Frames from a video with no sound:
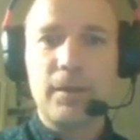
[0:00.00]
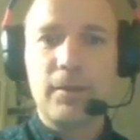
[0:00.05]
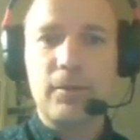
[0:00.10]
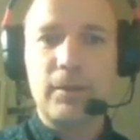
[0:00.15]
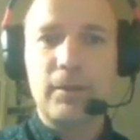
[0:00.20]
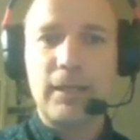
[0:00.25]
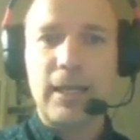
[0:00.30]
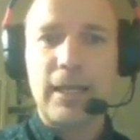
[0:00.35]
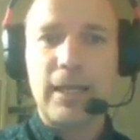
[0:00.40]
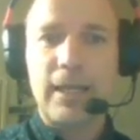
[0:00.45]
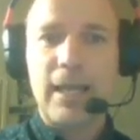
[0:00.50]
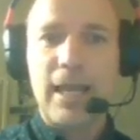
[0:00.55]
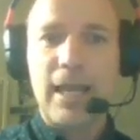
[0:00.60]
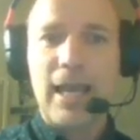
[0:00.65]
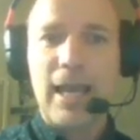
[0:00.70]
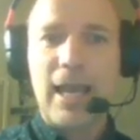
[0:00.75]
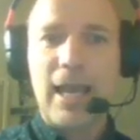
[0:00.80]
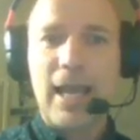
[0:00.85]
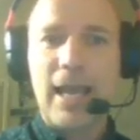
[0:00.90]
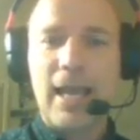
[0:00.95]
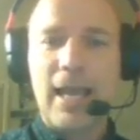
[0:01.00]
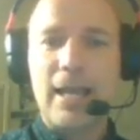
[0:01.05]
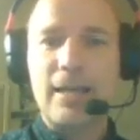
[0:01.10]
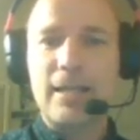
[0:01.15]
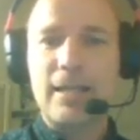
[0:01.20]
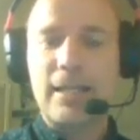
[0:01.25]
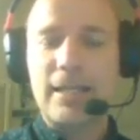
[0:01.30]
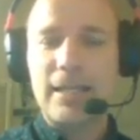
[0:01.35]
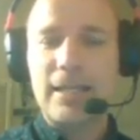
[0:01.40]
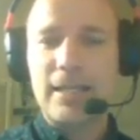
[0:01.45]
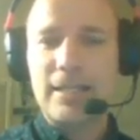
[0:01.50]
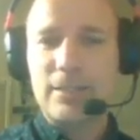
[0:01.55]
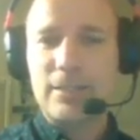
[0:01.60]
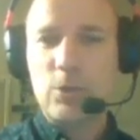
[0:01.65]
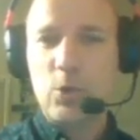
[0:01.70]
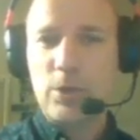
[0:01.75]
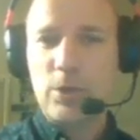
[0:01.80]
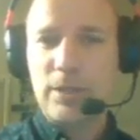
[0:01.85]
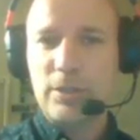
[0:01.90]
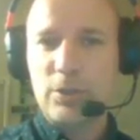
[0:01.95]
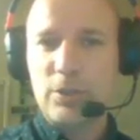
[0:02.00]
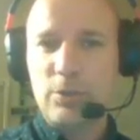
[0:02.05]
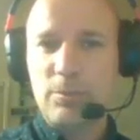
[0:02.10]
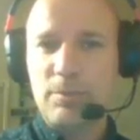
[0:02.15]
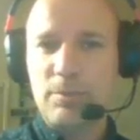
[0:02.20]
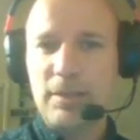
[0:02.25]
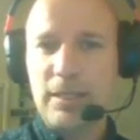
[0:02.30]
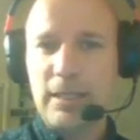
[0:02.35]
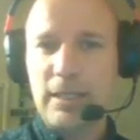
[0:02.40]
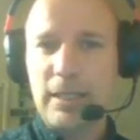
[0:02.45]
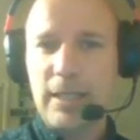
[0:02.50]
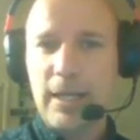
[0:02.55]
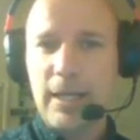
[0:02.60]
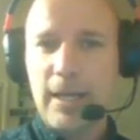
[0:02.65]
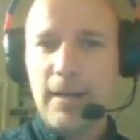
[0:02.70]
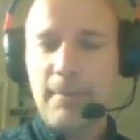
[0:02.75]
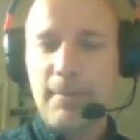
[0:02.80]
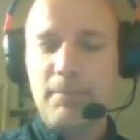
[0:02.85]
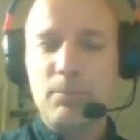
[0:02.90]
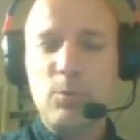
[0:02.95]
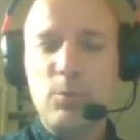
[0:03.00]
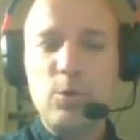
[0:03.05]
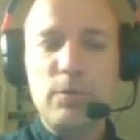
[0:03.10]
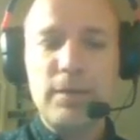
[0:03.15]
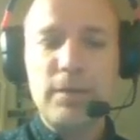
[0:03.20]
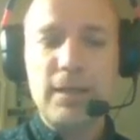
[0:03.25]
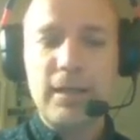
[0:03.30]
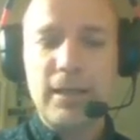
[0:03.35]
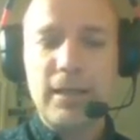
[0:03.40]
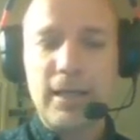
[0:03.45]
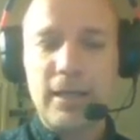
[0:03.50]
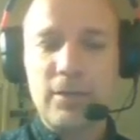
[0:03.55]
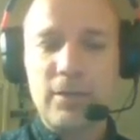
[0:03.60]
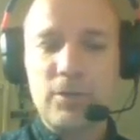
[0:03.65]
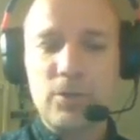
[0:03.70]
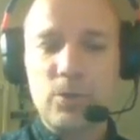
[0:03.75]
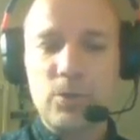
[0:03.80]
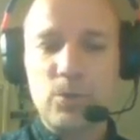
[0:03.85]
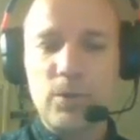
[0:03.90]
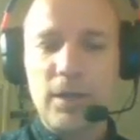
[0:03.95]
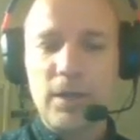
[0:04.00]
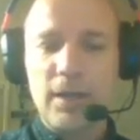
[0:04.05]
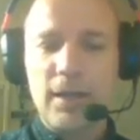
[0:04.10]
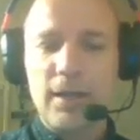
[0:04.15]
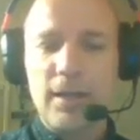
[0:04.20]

Okay, and he is going to be moving into